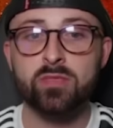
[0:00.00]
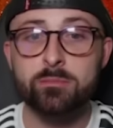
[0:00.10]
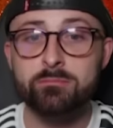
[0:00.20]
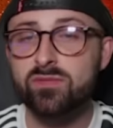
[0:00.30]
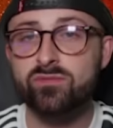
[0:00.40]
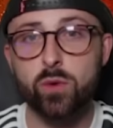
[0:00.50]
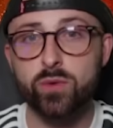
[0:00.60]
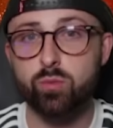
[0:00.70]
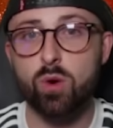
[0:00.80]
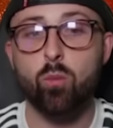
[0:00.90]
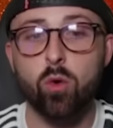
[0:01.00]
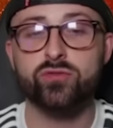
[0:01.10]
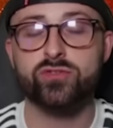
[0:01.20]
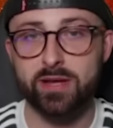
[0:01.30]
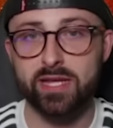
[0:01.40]
The midfield is where I
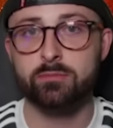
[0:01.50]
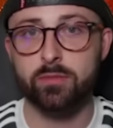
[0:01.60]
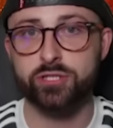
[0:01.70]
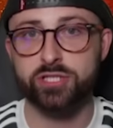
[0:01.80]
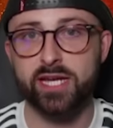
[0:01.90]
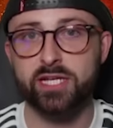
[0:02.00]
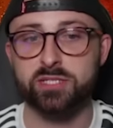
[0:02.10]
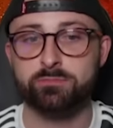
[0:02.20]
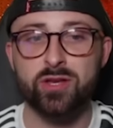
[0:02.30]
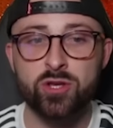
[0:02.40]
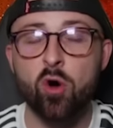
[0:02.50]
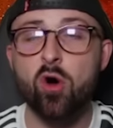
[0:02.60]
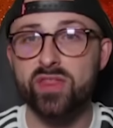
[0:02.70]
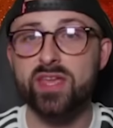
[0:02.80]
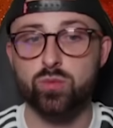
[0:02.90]
want to make the most changes, but
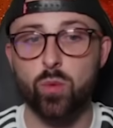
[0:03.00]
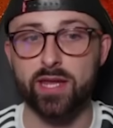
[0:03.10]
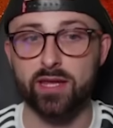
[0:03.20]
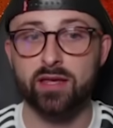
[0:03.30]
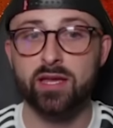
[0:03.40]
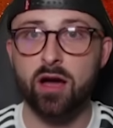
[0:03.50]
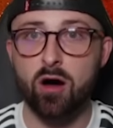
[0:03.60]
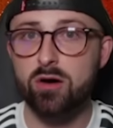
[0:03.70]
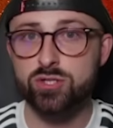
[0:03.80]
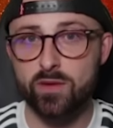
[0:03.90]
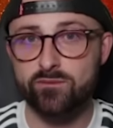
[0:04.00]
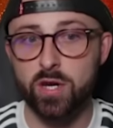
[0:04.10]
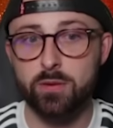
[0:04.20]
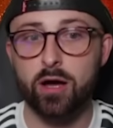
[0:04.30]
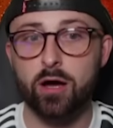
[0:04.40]
not this week. Arsenal have
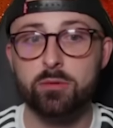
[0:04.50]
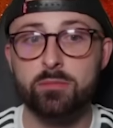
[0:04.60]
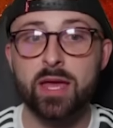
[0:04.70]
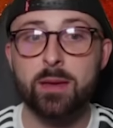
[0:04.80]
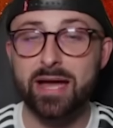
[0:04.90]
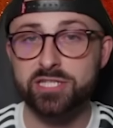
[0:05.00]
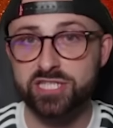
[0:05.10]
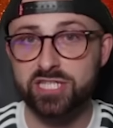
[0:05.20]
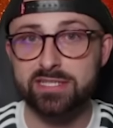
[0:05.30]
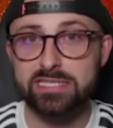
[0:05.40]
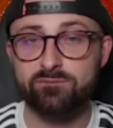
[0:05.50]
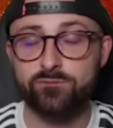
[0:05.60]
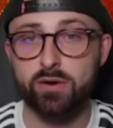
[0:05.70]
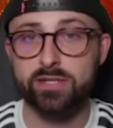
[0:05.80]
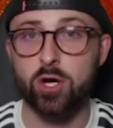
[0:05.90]
Fulham at home. Manchester United have
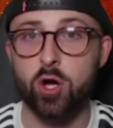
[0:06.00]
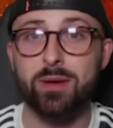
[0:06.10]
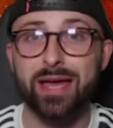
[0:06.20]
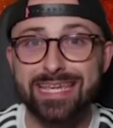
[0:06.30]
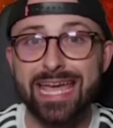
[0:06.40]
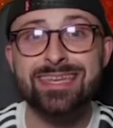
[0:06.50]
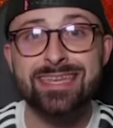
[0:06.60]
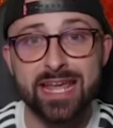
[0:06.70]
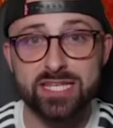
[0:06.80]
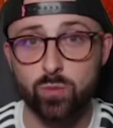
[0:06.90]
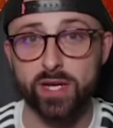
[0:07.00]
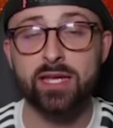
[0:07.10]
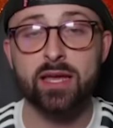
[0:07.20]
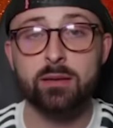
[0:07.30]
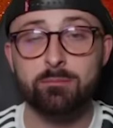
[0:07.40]
Forest at home. Again, next
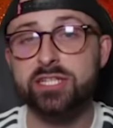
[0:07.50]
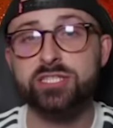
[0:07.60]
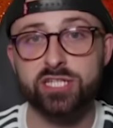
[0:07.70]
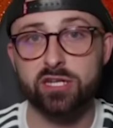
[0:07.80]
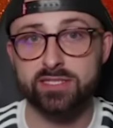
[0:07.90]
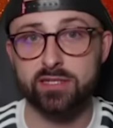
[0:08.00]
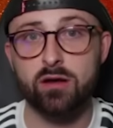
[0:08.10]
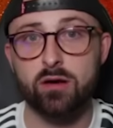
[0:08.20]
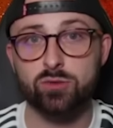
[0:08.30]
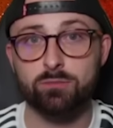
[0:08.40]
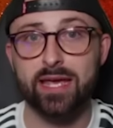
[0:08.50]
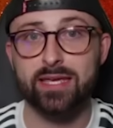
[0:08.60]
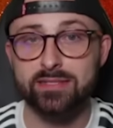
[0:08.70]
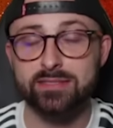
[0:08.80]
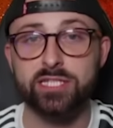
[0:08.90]
week, Manchester United and Arsenal play
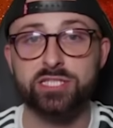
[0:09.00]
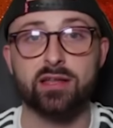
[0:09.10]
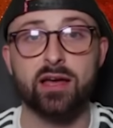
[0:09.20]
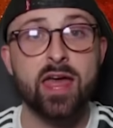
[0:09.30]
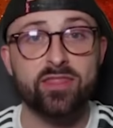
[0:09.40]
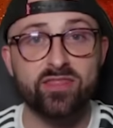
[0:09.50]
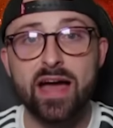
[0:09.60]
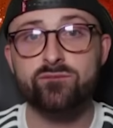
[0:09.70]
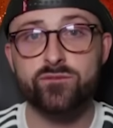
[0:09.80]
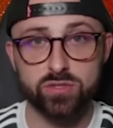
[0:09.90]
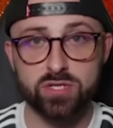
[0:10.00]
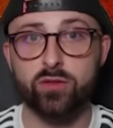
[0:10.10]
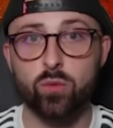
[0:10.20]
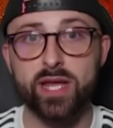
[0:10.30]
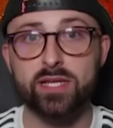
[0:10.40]
against each other. That feels
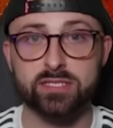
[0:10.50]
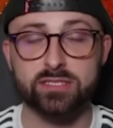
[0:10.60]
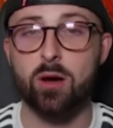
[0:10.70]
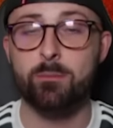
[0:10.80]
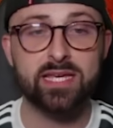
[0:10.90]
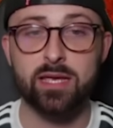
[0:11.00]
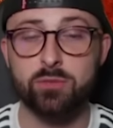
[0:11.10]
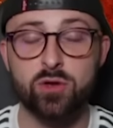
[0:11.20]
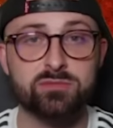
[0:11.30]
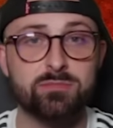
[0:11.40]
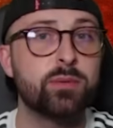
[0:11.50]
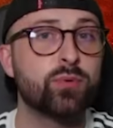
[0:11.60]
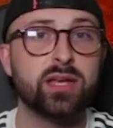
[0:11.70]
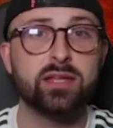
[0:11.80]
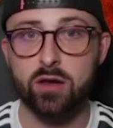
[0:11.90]
like the week to start making moves and maybe
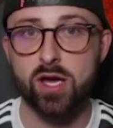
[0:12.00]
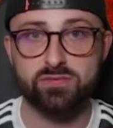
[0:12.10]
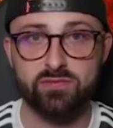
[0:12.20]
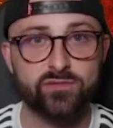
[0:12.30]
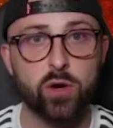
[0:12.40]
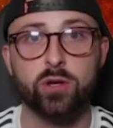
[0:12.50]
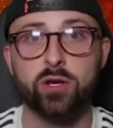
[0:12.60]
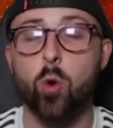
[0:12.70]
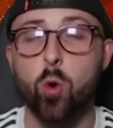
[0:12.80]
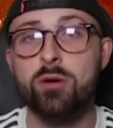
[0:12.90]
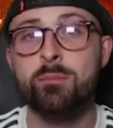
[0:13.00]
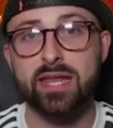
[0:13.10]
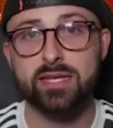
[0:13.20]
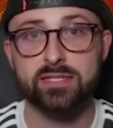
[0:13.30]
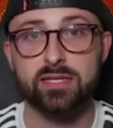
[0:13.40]
bringing in the likes of a Foden or a
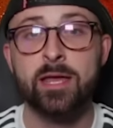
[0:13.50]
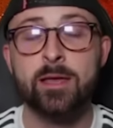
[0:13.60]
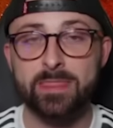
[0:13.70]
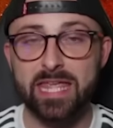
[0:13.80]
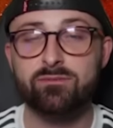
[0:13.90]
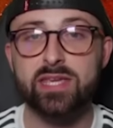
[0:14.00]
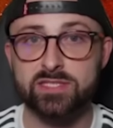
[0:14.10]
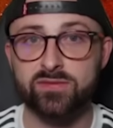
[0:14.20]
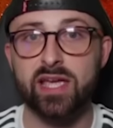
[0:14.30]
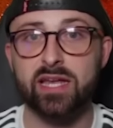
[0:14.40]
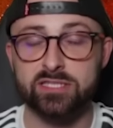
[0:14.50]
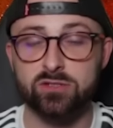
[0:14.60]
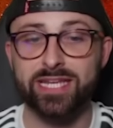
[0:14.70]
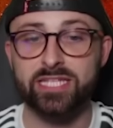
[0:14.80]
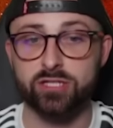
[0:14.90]
Maddison if he is fit and he's
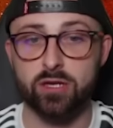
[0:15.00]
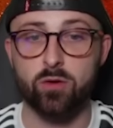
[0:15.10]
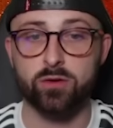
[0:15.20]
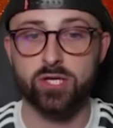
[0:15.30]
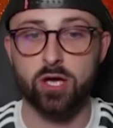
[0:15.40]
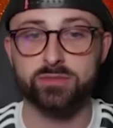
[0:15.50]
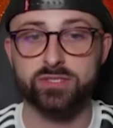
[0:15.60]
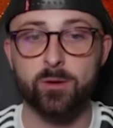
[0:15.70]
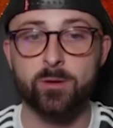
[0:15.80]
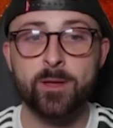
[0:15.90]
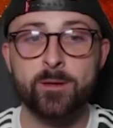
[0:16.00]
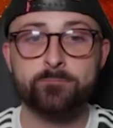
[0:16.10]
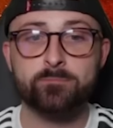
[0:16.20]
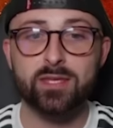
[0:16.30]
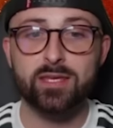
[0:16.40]
not injured long term. So
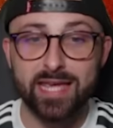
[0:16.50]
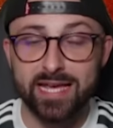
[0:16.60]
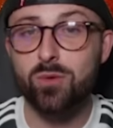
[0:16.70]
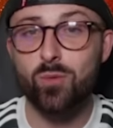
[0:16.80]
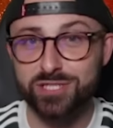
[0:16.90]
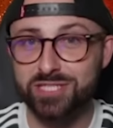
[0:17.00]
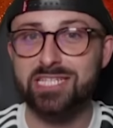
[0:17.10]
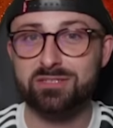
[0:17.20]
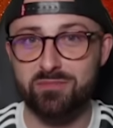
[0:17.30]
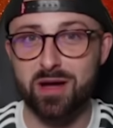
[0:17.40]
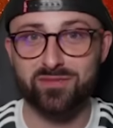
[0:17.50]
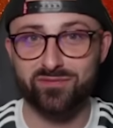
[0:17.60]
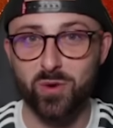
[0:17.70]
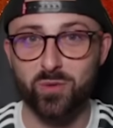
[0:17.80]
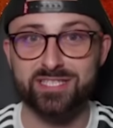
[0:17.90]
yes, I want to change some of my
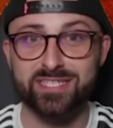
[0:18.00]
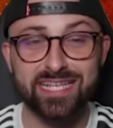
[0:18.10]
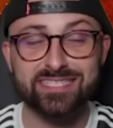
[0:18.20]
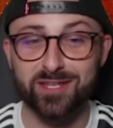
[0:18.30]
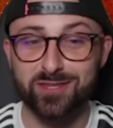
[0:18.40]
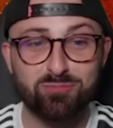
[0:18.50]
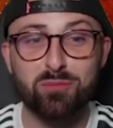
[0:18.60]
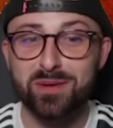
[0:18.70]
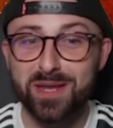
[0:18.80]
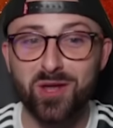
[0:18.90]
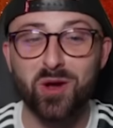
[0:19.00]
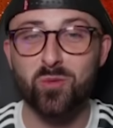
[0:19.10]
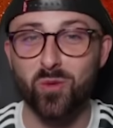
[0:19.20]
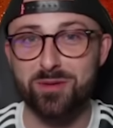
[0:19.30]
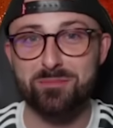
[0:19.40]
midfielders. Yes, I probably
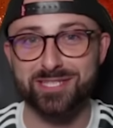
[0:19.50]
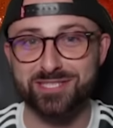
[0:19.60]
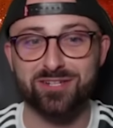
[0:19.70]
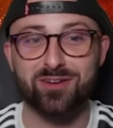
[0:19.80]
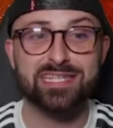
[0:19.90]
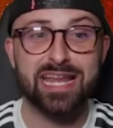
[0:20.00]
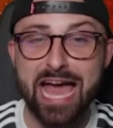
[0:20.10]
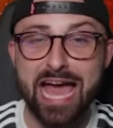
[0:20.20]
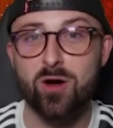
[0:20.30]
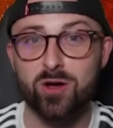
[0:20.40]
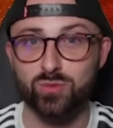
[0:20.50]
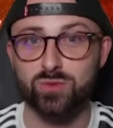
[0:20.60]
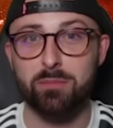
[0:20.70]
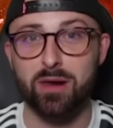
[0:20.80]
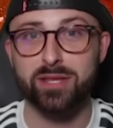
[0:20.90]
don't want the Manchester United and
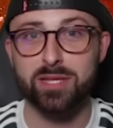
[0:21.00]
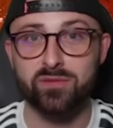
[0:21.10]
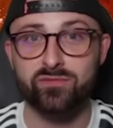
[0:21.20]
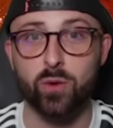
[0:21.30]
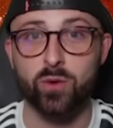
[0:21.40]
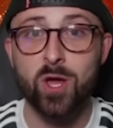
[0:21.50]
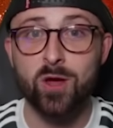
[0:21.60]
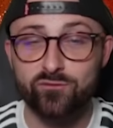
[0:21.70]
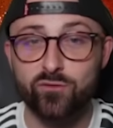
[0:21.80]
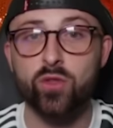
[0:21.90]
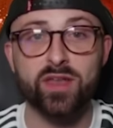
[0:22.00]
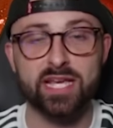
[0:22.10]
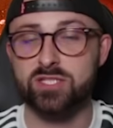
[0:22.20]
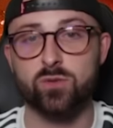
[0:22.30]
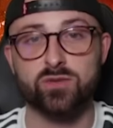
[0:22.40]
Arsenal double up in the midfield for the
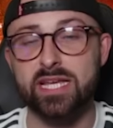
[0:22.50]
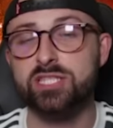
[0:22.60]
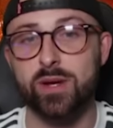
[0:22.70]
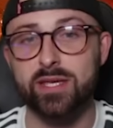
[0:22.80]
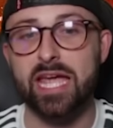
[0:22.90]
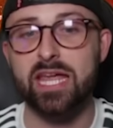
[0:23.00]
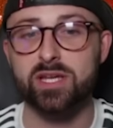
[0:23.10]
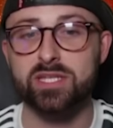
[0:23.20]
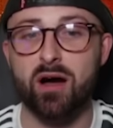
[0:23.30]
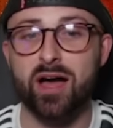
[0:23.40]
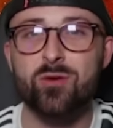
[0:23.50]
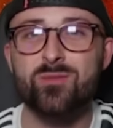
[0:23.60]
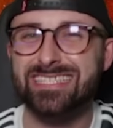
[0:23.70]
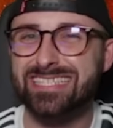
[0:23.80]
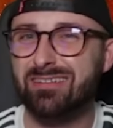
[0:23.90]
next sort of 6 to 8 game weeks, but I
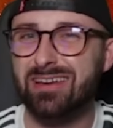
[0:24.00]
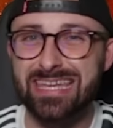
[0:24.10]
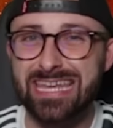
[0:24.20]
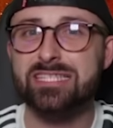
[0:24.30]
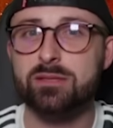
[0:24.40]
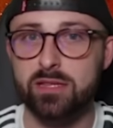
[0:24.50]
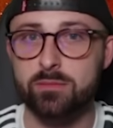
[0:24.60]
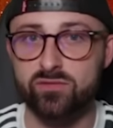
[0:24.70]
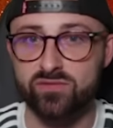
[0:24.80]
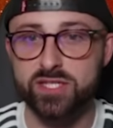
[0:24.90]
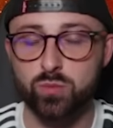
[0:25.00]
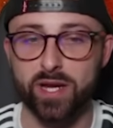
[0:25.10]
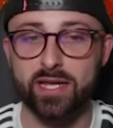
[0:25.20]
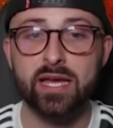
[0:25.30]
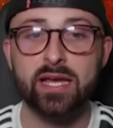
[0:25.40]
don't necessarily need to make the move this
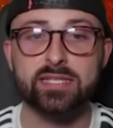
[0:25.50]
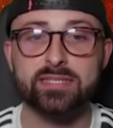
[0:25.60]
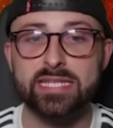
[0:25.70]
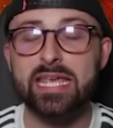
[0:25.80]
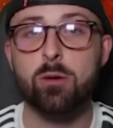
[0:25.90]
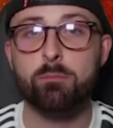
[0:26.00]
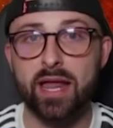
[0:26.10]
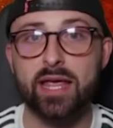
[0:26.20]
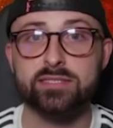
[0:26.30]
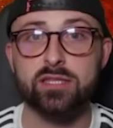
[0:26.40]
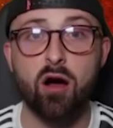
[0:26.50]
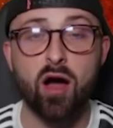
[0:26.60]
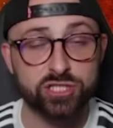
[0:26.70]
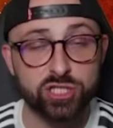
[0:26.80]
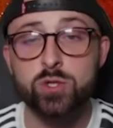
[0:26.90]
week to take out players that
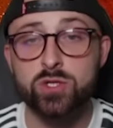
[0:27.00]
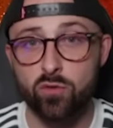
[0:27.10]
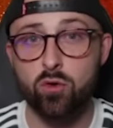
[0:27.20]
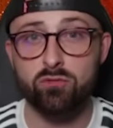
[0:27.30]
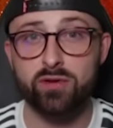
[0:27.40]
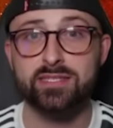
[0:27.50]
I chose for a